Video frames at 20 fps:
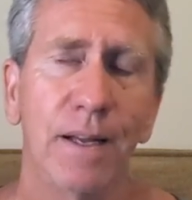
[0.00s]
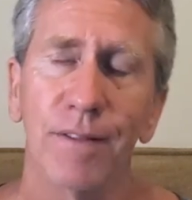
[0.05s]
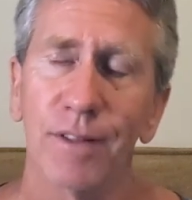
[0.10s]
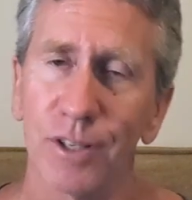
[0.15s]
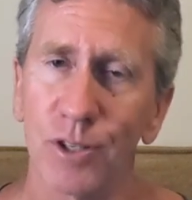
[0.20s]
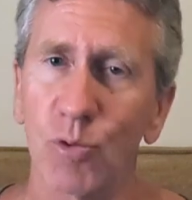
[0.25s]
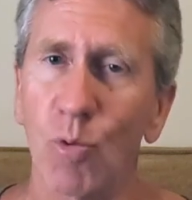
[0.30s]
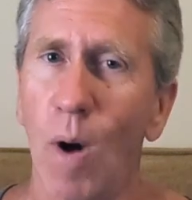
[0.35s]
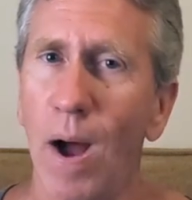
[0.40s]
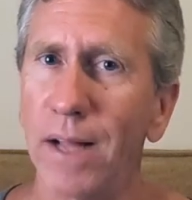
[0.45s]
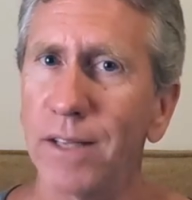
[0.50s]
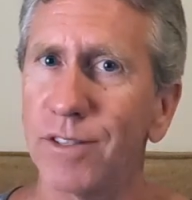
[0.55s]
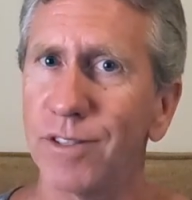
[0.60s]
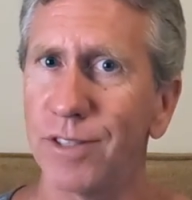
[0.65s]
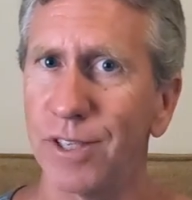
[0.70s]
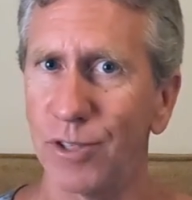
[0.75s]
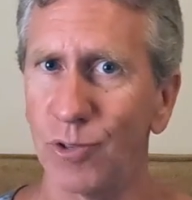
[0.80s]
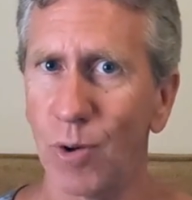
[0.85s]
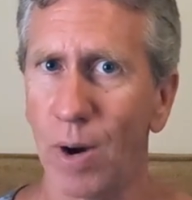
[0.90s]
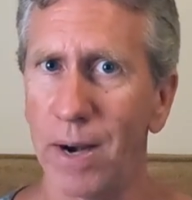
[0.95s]
the squats
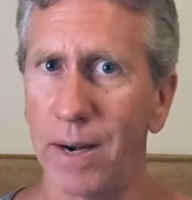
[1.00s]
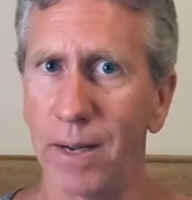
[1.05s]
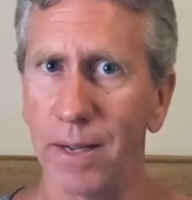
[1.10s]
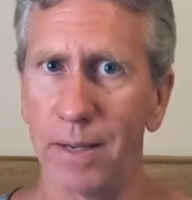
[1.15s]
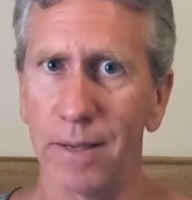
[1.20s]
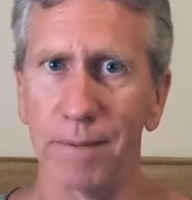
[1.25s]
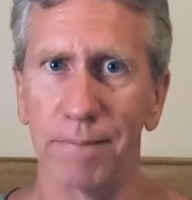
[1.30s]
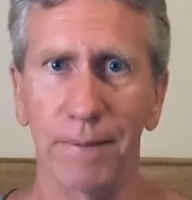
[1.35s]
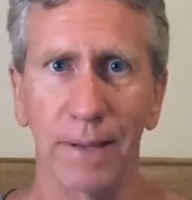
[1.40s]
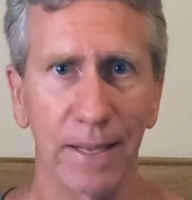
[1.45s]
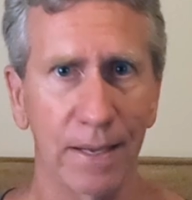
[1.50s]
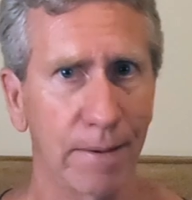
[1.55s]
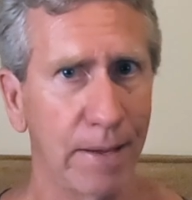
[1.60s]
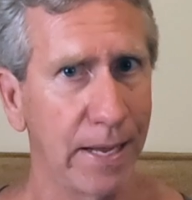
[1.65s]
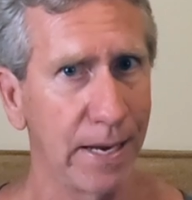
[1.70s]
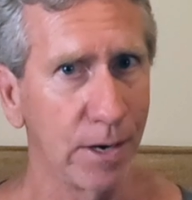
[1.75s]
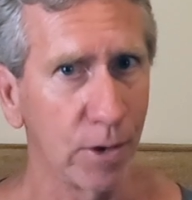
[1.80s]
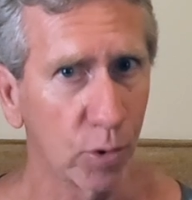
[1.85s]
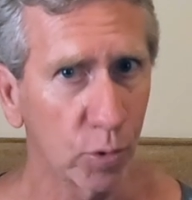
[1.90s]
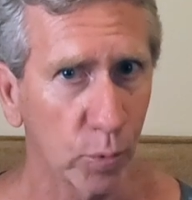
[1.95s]
to try to
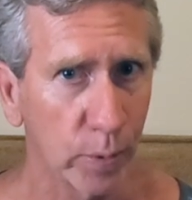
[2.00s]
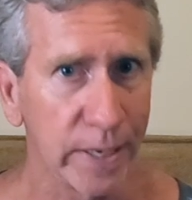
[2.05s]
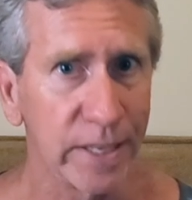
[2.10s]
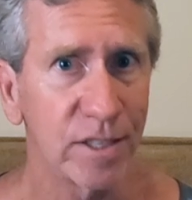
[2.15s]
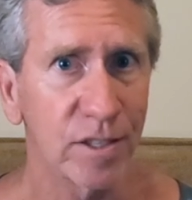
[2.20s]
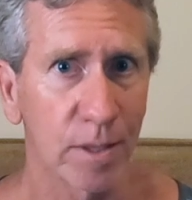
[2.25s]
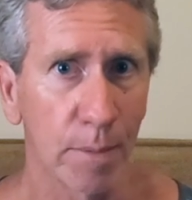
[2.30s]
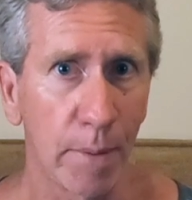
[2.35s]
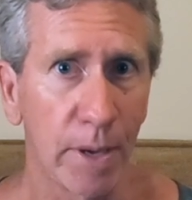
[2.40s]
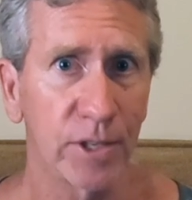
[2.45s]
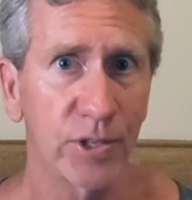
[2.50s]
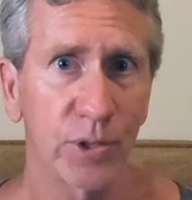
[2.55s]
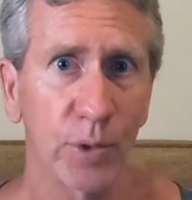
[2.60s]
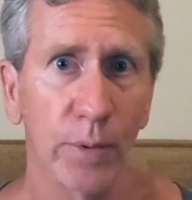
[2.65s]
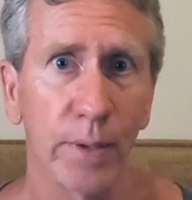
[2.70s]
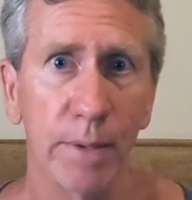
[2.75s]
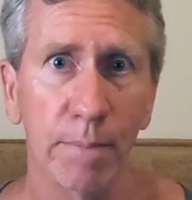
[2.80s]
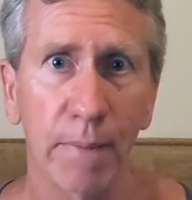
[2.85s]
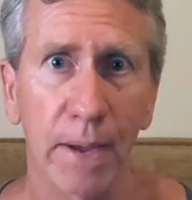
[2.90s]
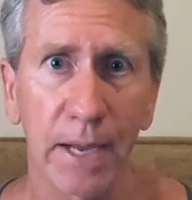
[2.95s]
increase the
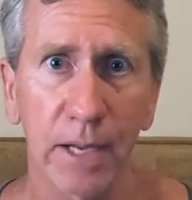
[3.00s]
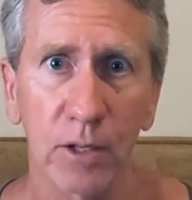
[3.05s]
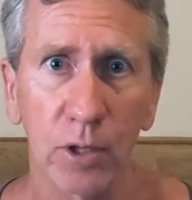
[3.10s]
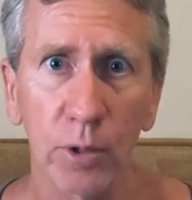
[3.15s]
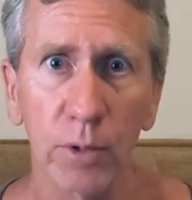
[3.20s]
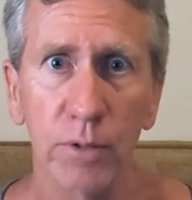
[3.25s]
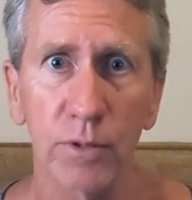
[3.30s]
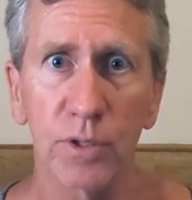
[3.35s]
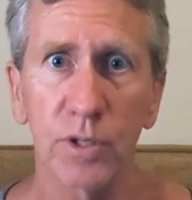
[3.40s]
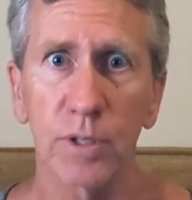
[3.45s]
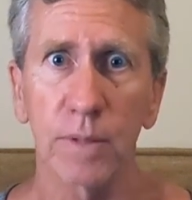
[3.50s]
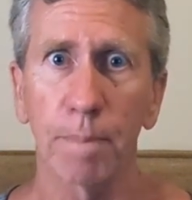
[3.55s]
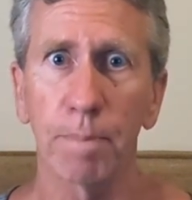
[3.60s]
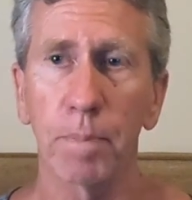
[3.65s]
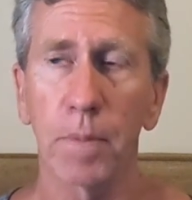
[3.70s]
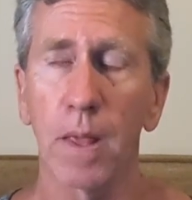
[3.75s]
muscle in my glutes.